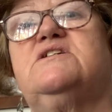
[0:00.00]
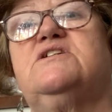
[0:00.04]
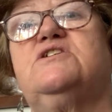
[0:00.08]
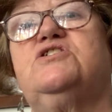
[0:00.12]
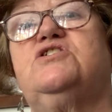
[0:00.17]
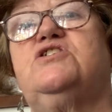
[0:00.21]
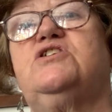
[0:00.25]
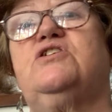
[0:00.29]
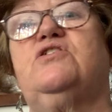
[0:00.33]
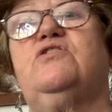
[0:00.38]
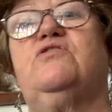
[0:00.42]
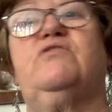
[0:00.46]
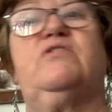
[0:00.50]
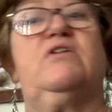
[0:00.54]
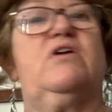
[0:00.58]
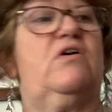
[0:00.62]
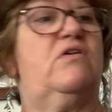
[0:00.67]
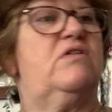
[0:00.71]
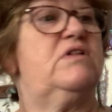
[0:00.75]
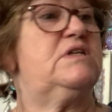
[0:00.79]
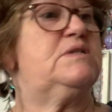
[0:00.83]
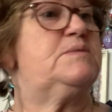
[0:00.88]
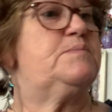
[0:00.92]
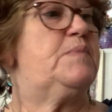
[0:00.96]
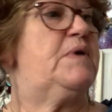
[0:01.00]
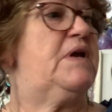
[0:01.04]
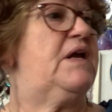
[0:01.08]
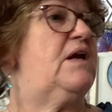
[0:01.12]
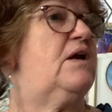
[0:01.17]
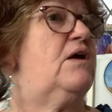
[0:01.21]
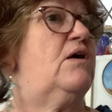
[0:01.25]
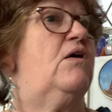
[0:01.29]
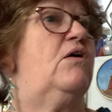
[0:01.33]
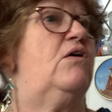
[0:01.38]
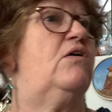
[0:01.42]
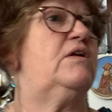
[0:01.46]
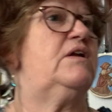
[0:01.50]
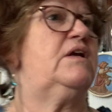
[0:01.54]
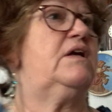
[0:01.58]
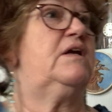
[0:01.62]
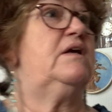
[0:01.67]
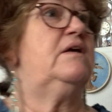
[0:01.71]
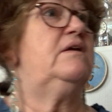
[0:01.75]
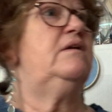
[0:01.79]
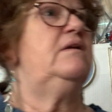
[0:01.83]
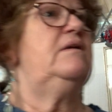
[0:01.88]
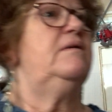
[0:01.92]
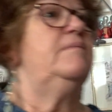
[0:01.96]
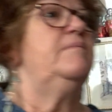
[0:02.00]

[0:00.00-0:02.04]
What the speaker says: and she'd already got this pink cardigan.